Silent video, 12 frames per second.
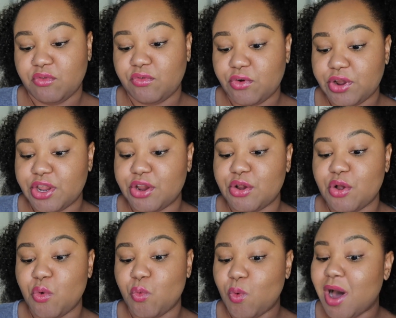
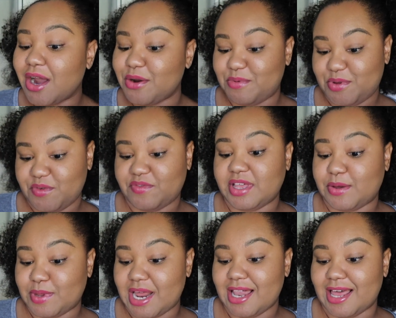Voyeur waterproof
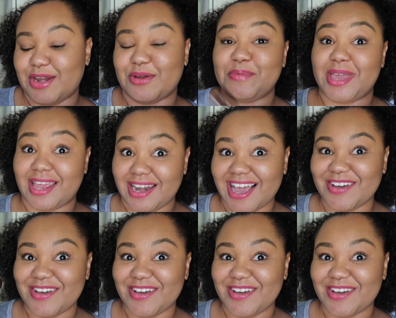liquid eyeliner pen.